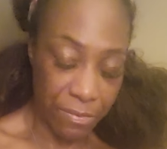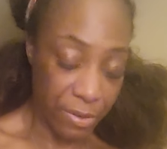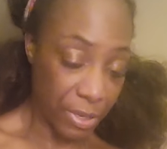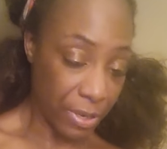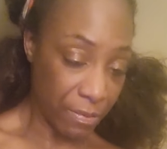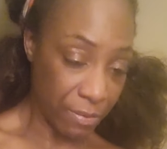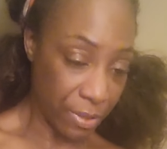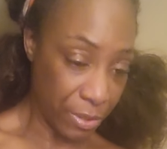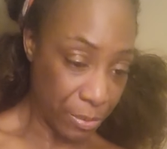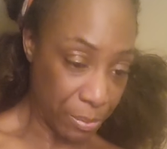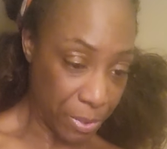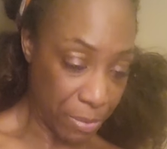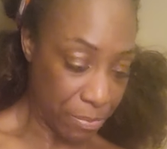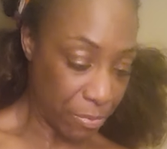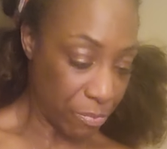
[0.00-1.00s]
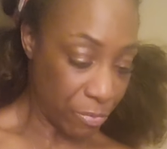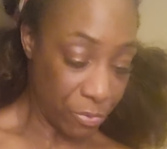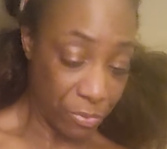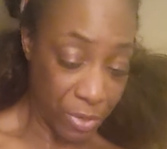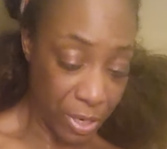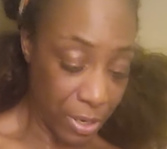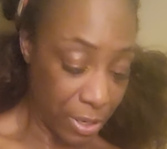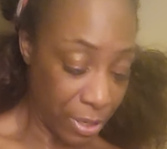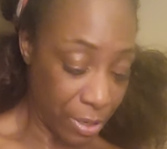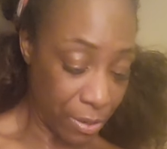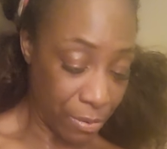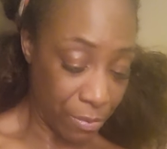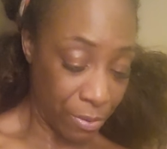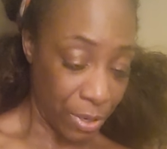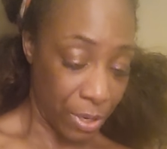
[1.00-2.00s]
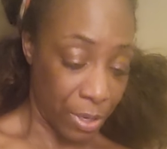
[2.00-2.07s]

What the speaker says: Forgive these people. Move the hell on.